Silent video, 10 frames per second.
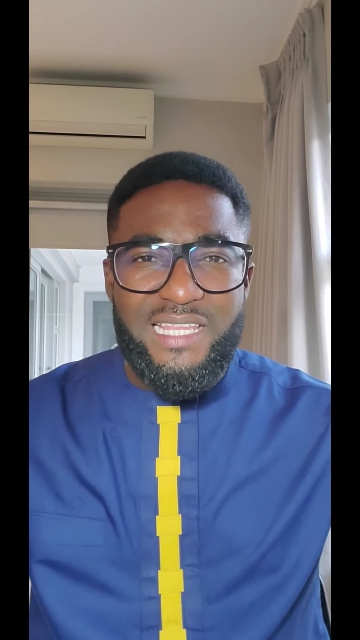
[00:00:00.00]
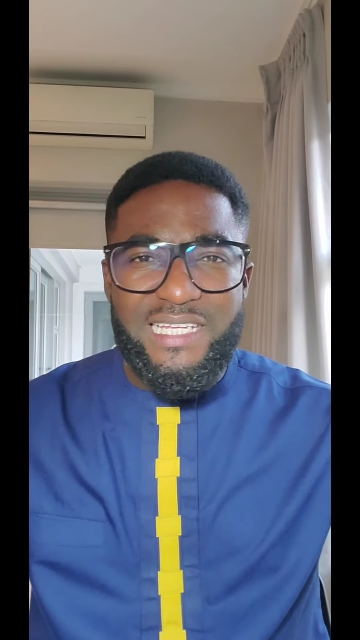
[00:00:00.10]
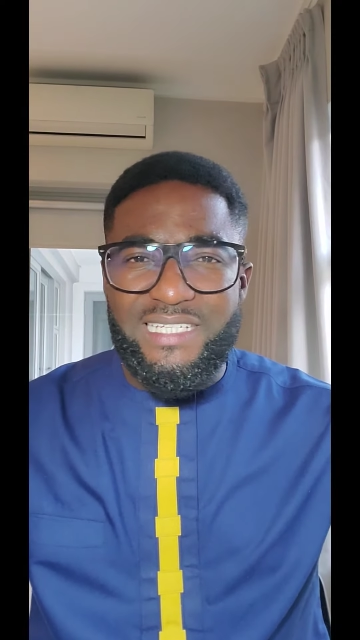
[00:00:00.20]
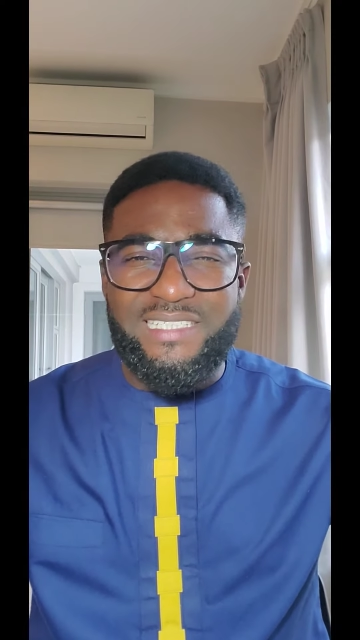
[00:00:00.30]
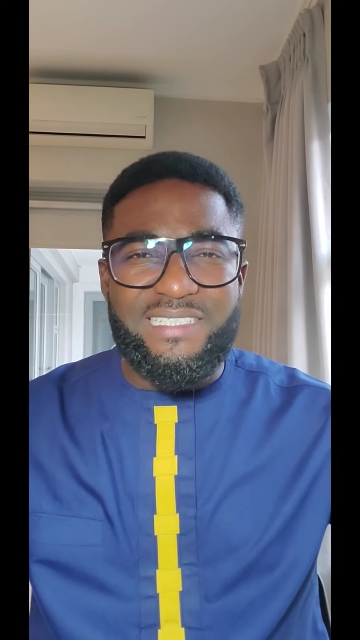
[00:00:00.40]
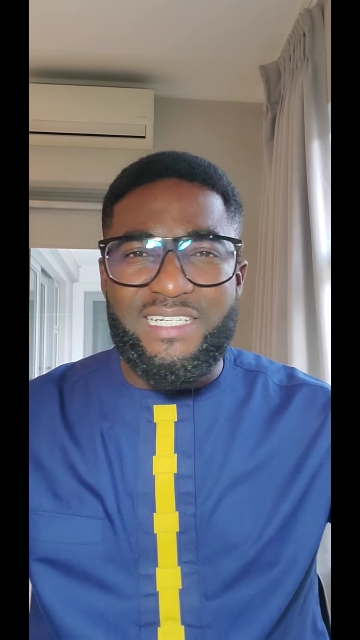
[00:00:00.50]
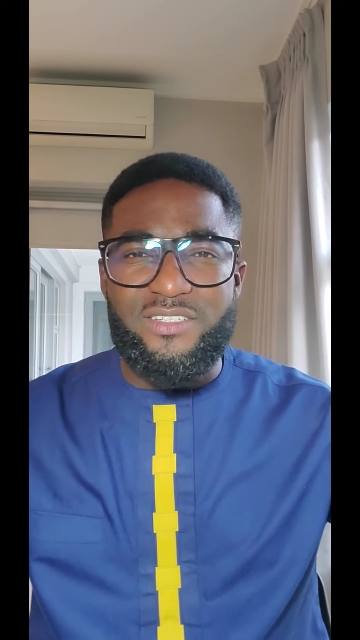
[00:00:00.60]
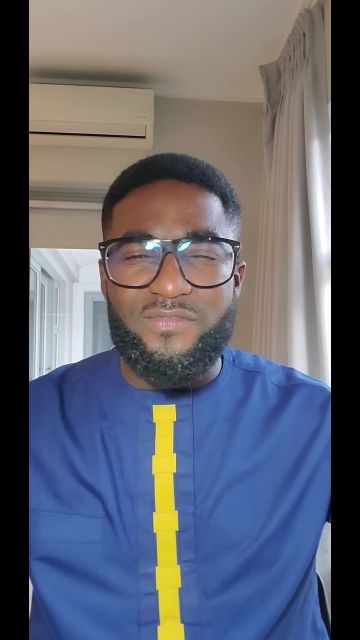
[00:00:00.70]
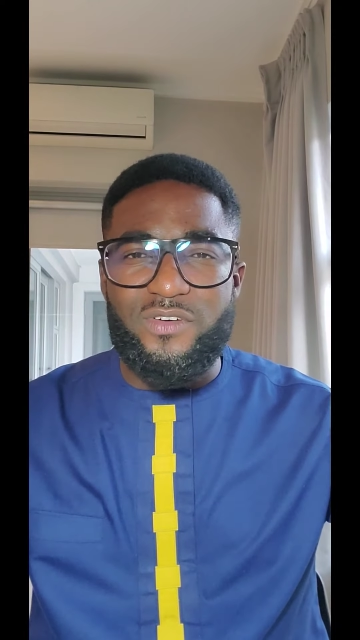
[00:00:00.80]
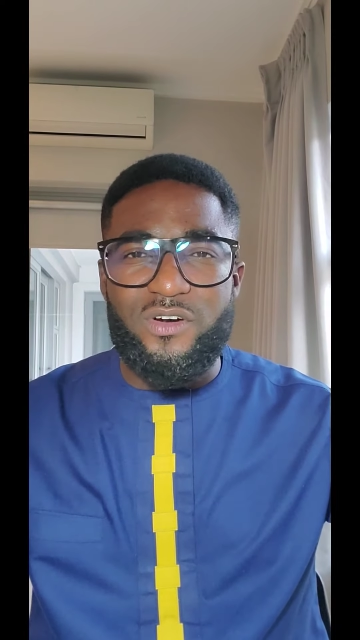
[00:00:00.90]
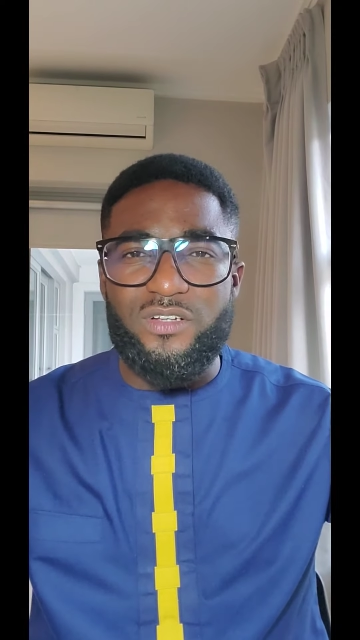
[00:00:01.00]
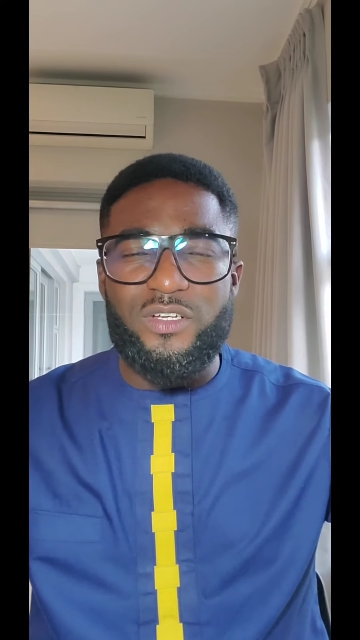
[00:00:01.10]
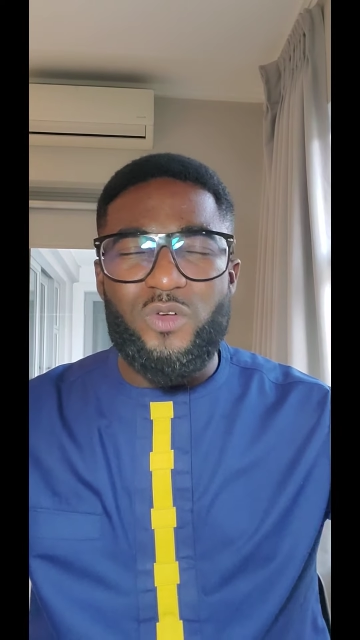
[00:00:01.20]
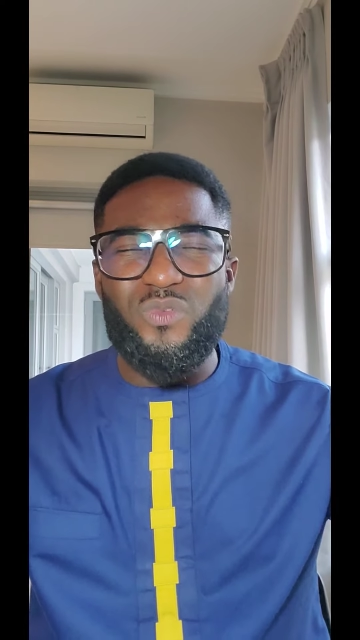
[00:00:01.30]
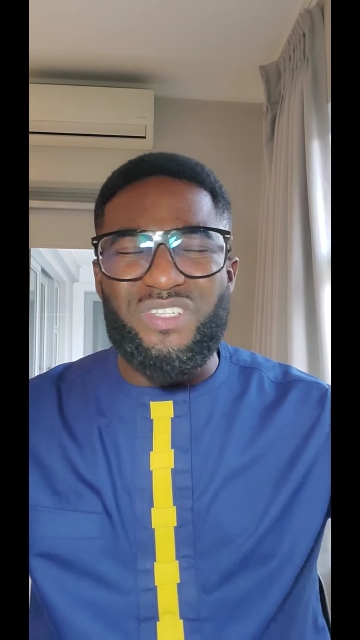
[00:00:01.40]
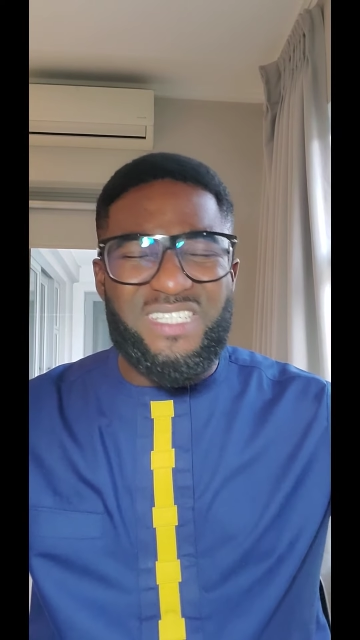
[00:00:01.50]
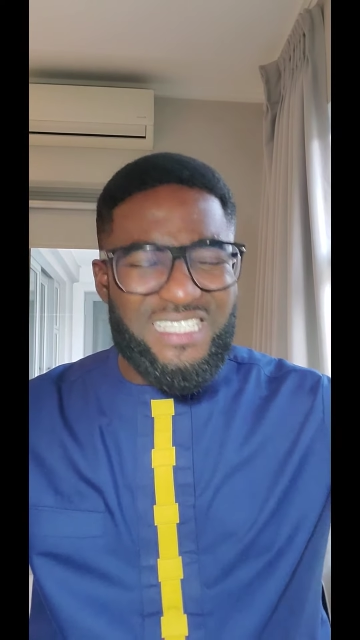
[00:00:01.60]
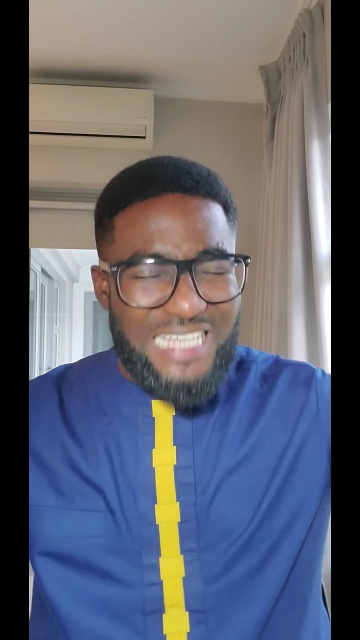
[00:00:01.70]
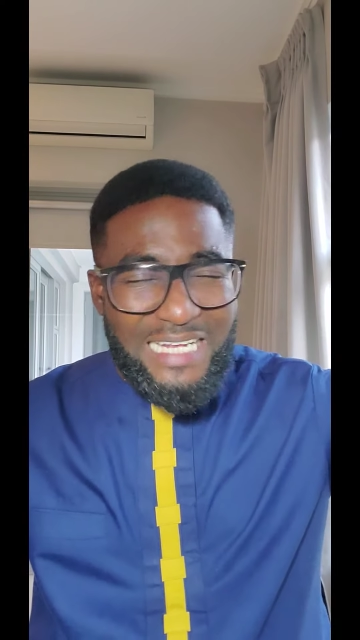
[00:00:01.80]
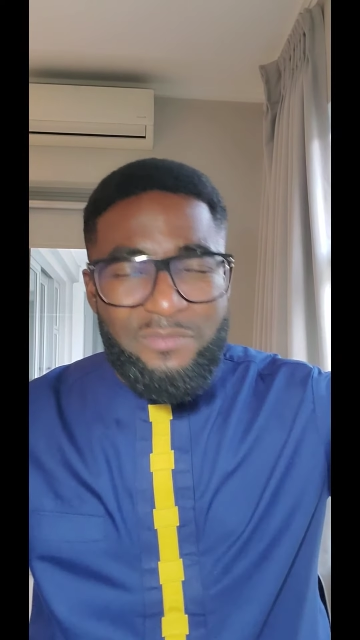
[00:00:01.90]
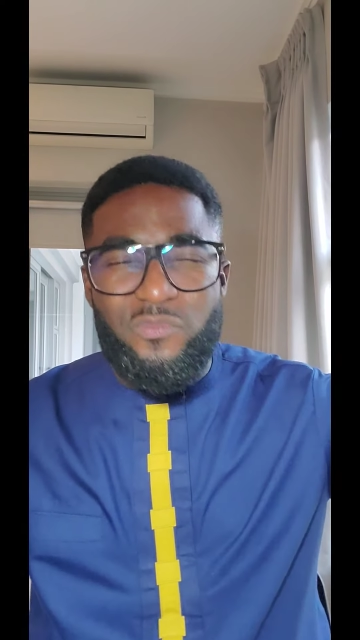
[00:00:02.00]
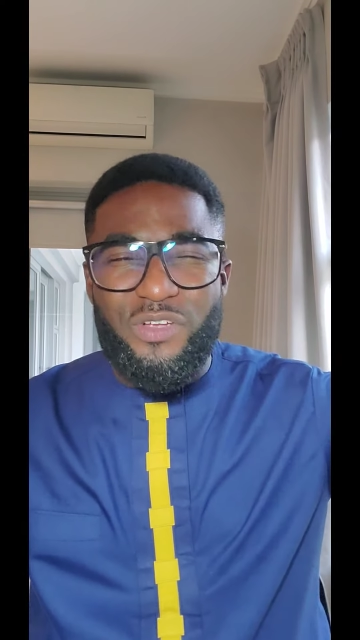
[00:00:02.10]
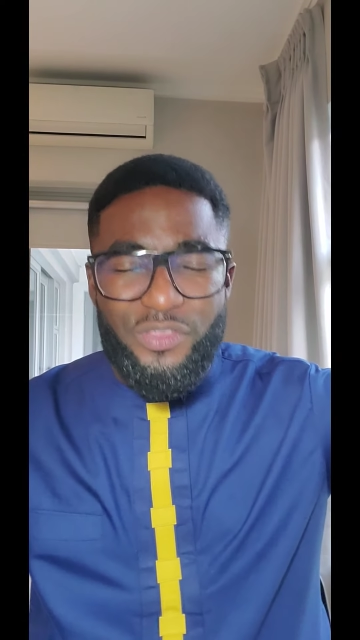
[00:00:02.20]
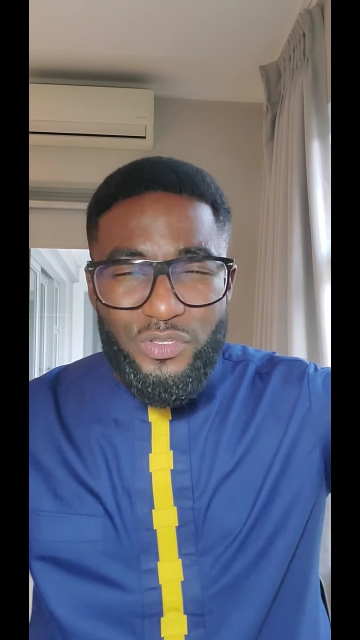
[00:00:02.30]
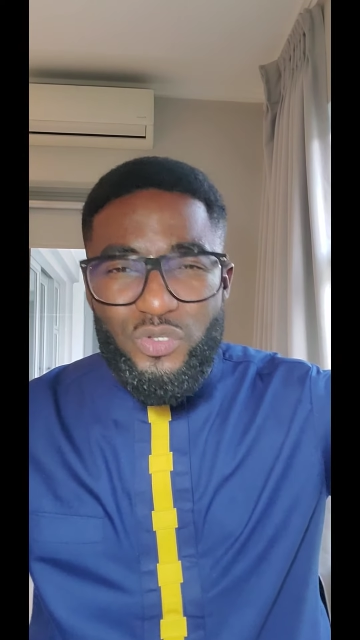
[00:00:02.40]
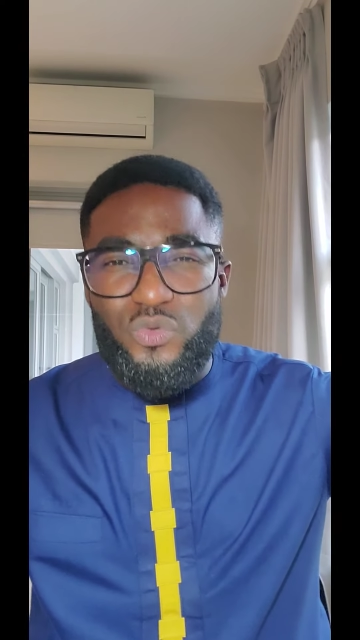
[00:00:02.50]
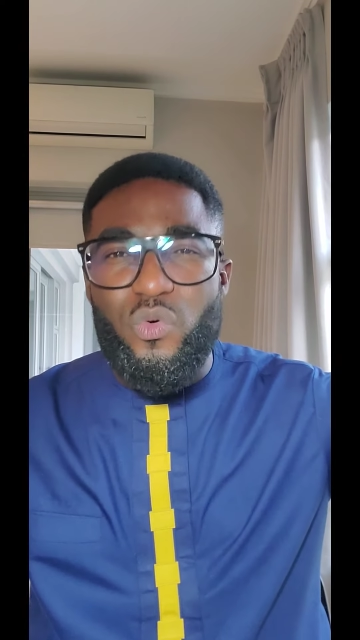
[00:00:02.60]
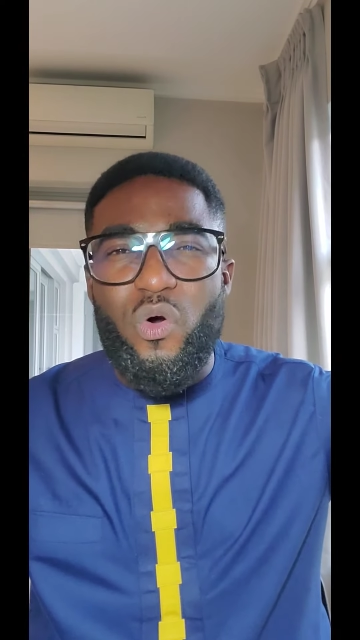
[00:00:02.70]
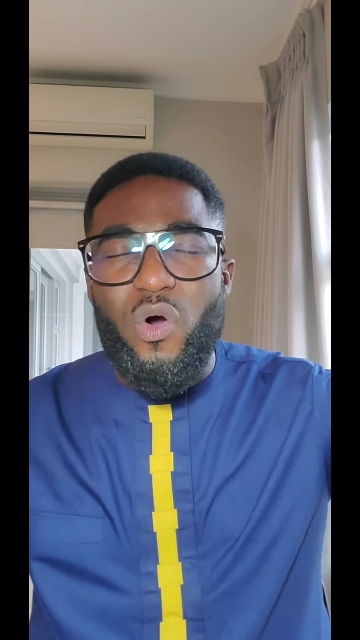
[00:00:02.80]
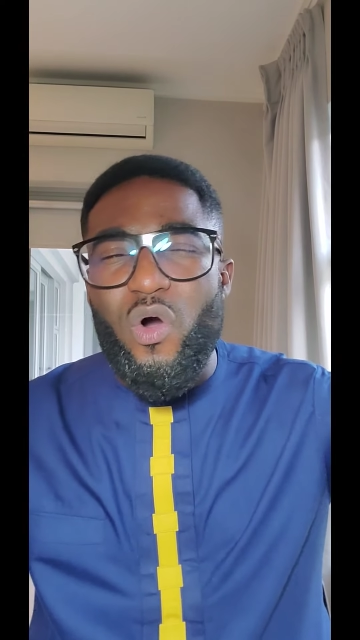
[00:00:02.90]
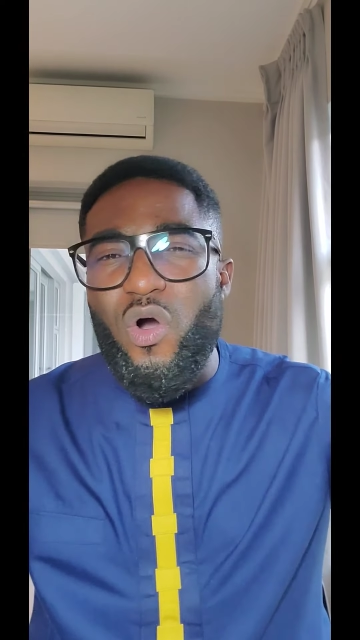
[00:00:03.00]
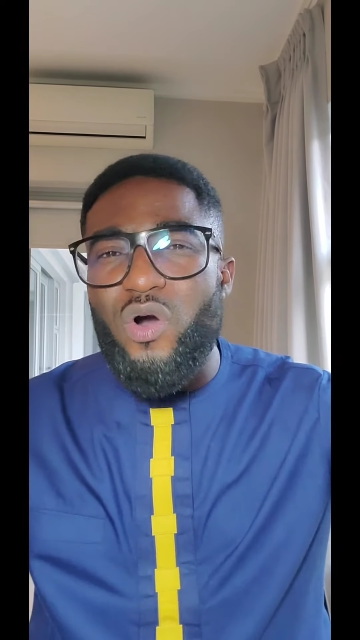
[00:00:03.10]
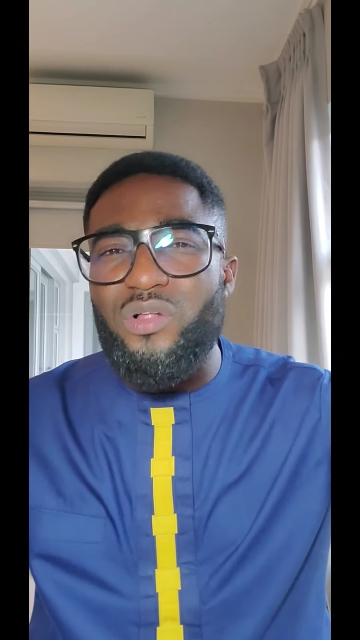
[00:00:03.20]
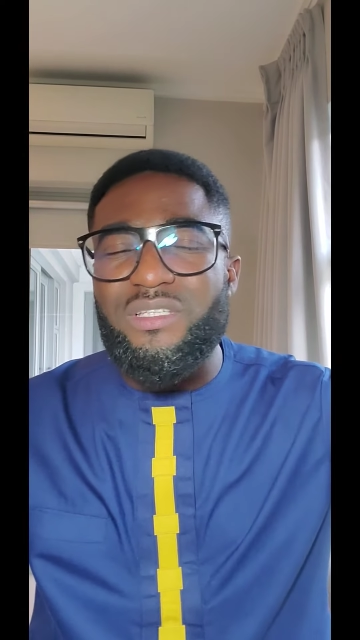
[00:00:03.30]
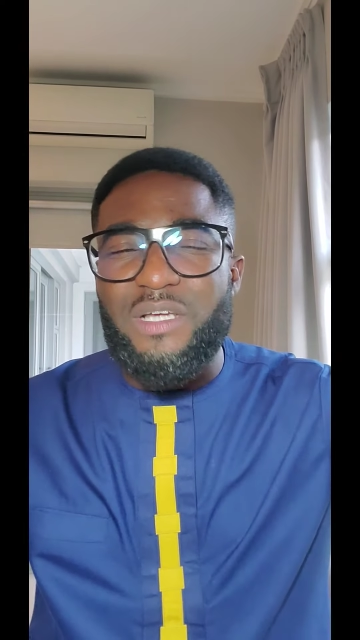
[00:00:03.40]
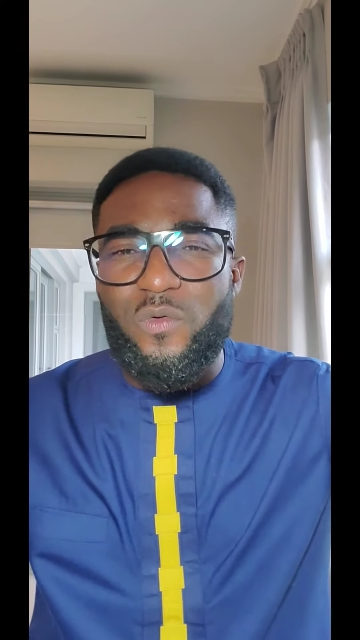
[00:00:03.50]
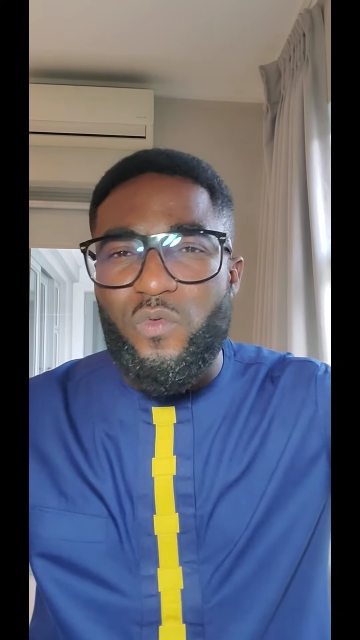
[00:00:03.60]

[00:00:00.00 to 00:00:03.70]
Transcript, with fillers: that the grace of God will stand with you all the